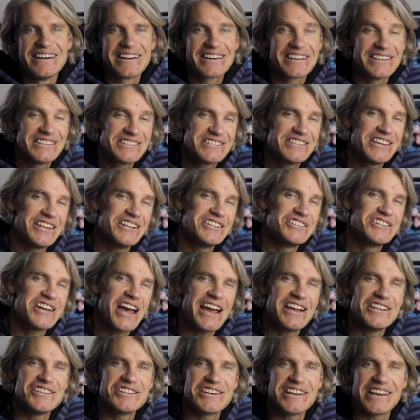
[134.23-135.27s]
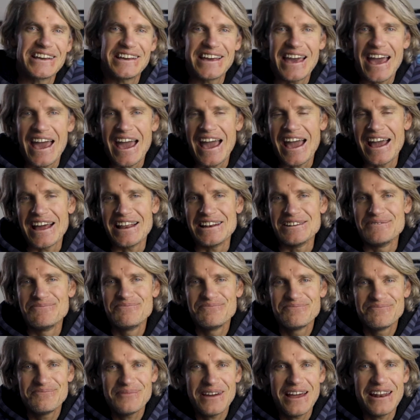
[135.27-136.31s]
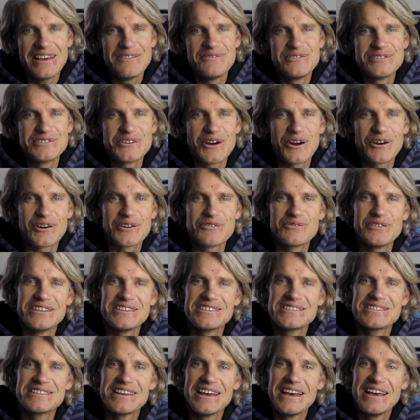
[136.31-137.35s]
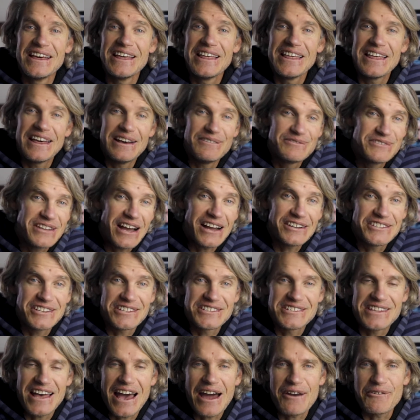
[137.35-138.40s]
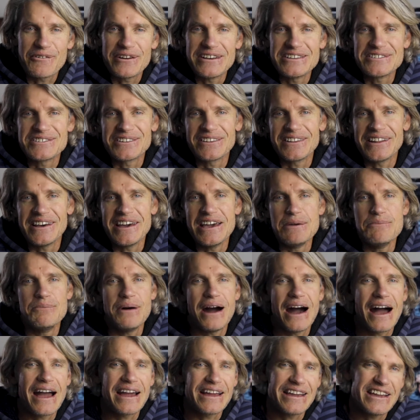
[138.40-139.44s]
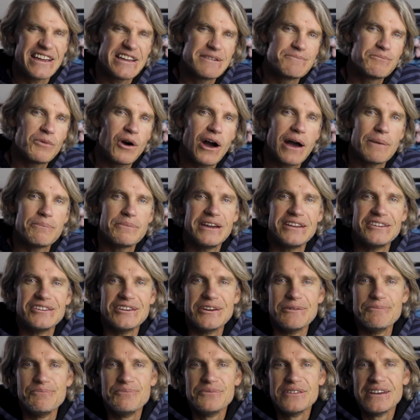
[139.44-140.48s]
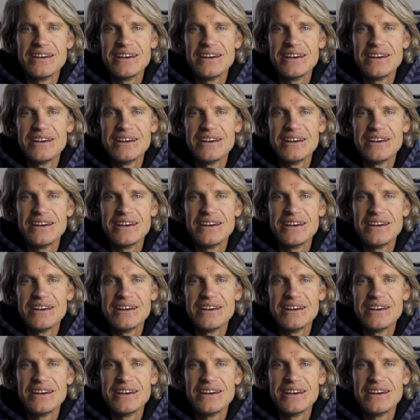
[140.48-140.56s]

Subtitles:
consider changing, and many photographers have done just that recently, but in my opinion,